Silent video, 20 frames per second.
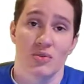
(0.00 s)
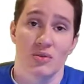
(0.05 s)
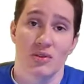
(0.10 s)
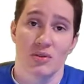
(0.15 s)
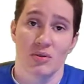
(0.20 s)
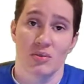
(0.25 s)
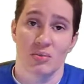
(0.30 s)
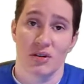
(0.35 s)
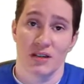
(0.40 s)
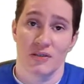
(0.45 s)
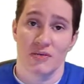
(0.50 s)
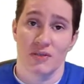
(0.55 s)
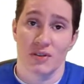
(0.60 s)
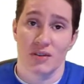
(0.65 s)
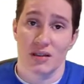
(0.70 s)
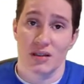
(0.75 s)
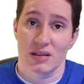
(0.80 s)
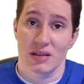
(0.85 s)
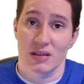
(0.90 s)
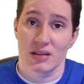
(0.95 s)
you do might feel
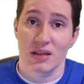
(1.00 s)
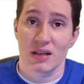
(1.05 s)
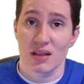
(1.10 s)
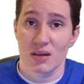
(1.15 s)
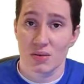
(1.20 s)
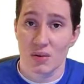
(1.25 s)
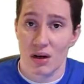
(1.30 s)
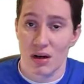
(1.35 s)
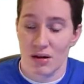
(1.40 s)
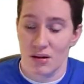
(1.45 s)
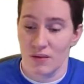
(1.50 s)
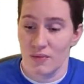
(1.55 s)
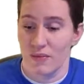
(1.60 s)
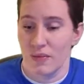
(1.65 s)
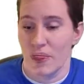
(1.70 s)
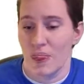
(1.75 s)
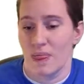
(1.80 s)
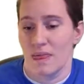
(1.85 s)
like they take a while,